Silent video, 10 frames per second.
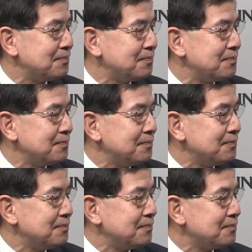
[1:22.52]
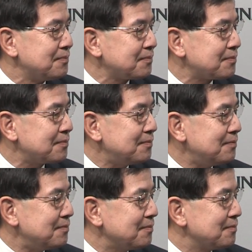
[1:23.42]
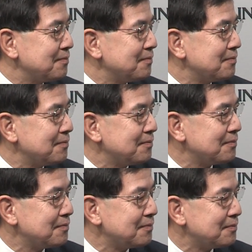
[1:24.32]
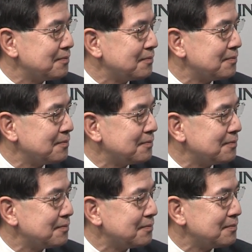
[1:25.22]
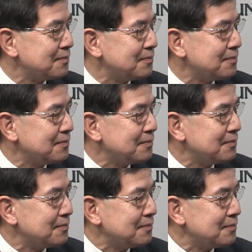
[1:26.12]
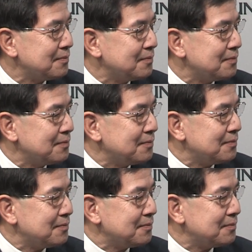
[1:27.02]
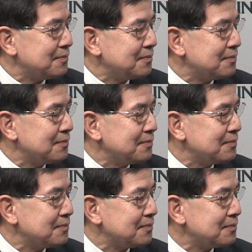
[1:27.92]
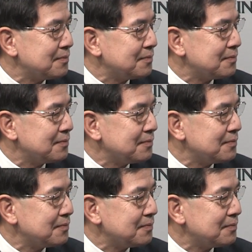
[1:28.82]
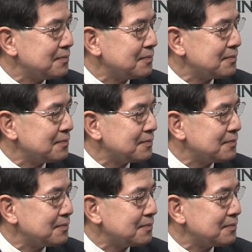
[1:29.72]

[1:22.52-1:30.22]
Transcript: (silent)